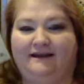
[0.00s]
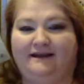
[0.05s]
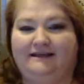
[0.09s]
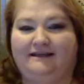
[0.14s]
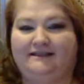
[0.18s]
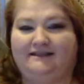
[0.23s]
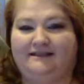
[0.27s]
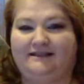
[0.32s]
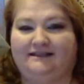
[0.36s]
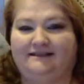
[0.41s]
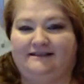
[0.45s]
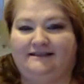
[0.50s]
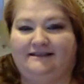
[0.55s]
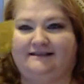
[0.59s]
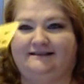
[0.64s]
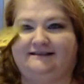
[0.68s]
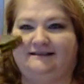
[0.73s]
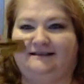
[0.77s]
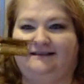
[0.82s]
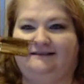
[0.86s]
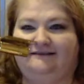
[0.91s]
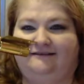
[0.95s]
it's just this
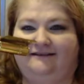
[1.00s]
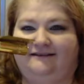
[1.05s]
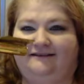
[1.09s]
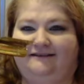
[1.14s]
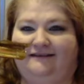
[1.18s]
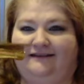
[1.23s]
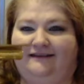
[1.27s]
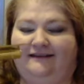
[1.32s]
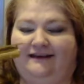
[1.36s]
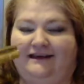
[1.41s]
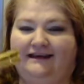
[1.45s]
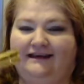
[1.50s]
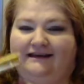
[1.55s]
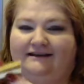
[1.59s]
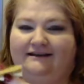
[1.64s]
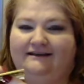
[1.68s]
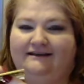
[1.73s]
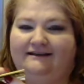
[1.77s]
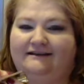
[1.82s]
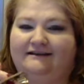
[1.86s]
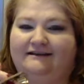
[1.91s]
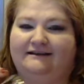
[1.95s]
cute little thing.
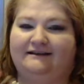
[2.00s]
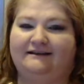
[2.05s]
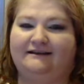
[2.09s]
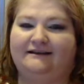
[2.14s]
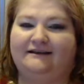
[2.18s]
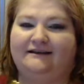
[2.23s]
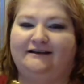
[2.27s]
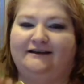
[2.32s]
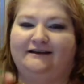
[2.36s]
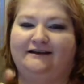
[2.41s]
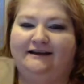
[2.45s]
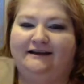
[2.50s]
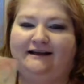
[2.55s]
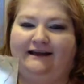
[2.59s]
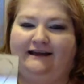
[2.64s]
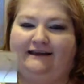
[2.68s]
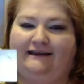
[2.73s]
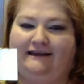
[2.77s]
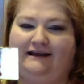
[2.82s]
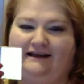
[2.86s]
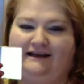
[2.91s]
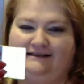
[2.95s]

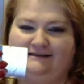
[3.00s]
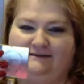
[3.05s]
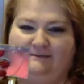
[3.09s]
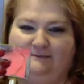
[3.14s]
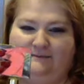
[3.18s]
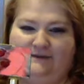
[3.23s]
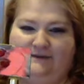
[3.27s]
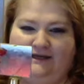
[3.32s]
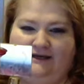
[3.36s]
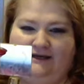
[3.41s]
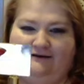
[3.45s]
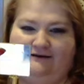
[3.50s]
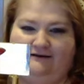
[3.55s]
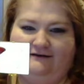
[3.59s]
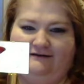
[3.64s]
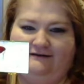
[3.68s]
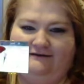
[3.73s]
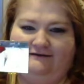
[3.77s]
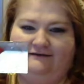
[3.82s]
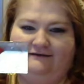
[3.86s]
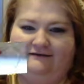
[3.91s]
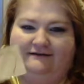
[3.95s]
And then it has a mirror,
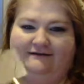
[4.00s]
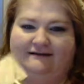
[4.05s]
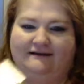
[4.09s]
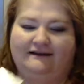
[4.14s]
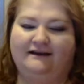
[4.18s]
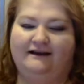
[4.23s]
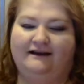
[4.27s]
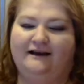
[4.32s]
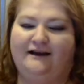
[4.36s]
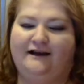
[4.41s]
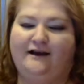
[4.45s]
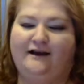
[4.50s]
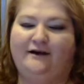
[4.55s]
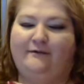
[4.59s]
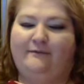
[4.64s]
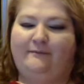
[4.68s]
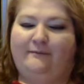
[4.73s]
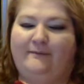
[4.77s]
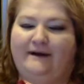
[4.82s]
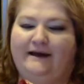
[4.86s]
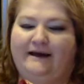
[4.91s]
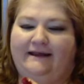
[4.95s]

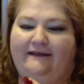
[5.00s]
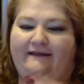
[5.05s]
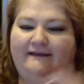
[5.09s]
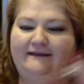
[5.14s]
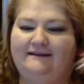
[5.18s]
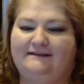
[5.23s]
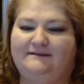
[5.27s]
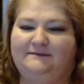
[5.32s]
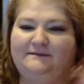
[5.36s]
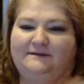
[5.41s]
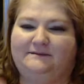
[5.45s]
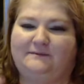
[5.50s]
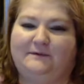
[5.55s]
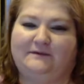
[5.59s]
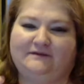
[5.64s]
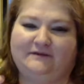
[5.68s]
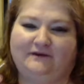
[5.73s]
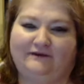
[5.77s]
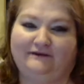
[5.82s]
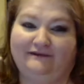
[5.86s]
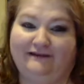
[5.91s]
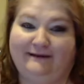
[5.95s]
but this was supposed
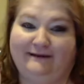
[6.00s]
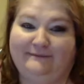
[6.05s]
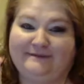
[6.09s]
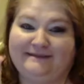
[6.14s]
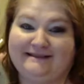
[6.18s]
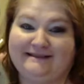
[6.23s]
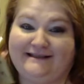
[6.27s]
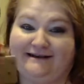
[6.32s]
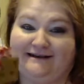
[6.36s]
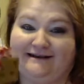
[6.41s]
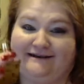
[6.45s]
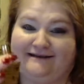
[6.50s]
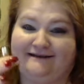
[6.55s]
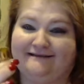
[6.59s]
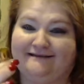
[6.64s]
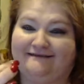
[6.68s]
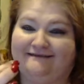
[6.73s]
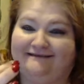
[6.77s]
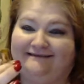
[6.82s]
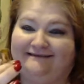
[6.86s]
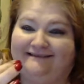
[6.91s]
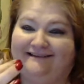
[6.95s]
to hold lipstick.
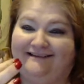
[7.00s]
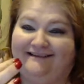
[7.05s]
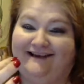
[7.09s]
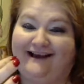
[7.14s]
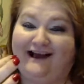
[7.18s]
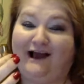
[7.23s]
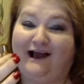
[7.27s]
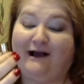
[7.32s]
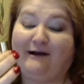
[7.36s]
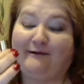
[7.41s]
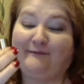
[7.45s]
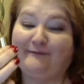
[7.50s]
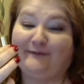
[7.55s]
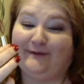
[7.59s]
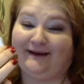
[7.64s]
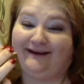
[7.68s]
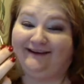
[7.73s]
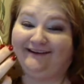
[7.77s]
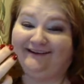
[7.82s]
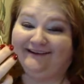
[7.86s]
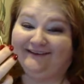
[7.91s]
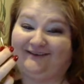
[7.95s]
I bet
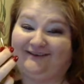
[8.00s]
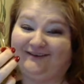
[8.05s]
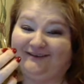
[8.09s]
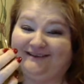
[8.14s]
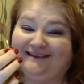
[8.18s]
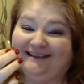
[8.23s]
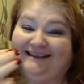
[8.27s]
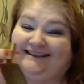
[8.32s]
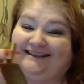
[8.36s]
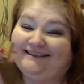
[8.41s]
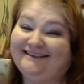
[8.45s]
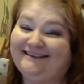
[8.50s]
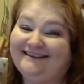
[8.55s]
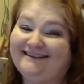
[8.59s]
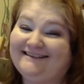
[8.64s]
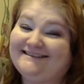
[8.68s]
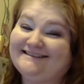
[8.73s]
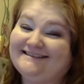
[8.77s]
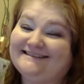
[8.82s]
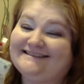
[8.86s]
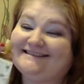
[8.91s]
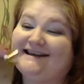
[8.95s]
it could hold
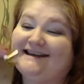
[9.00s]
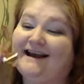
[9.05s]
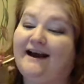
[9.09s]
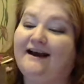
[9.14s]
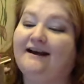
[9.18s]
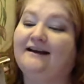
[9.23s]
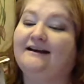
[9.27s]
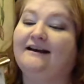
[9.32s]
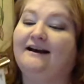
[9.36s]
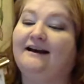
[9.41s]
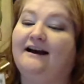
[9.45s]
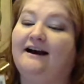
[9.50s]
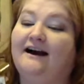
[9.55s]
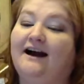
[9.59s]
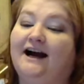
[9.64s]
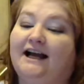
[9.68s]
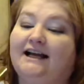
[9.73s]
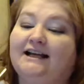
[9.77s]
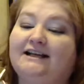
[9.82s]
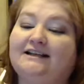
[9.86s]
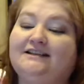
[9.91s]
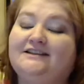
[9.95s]
needles.
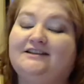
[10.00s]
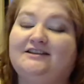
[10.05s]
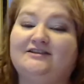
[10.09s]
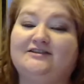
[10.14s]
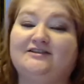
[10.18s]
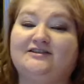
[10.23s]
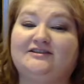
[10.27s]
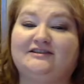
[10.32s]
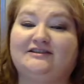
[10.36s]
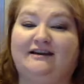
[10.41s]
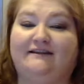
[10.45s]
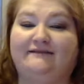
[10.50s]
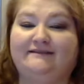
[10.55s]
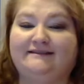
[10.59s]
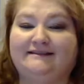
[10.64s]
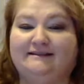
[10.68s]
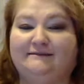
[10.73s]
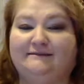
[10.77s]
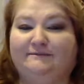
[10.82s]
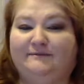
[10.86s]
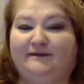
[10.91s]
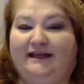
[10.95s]
I could just shove
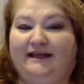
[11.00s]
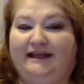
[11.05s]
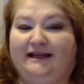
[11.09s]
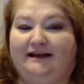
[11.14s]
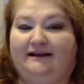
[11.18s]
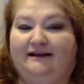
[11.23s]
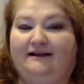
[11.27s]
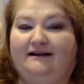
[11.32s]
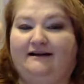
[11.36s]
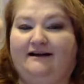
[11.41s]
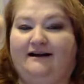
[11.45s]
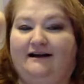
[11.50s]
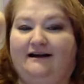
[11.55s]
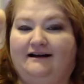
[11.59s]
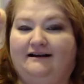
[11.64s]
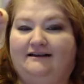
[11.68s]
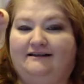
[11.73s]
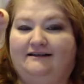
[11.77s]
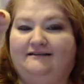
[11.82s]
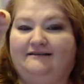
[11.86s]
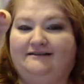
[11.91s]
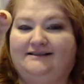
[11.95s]
some like
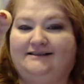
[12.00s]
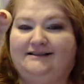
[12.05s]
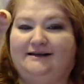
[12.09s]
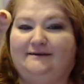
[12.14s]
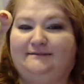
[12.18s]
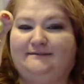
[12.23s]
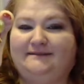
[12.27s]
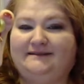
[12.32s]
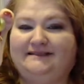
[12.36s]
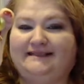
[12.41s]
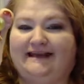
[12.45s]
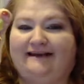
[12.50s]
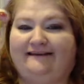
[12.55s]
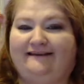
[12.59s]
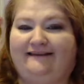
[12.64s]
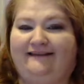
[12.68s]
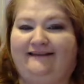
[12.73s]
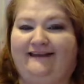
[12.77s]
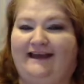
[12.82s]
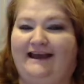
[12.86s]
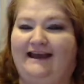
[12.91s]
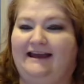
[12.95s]
cotton or something down
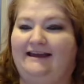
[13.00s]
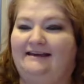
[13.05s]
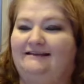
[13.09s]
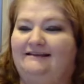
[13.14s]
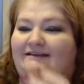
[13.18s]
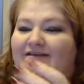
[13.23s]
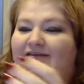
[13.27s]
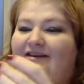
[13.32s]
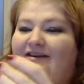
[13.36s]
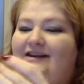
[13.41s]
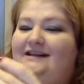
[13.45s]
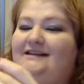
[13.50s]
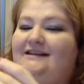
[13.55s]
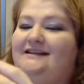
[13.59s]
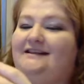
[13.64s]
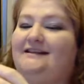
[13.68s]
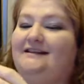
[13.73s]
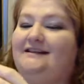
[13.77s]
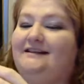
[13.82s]
in the end of it.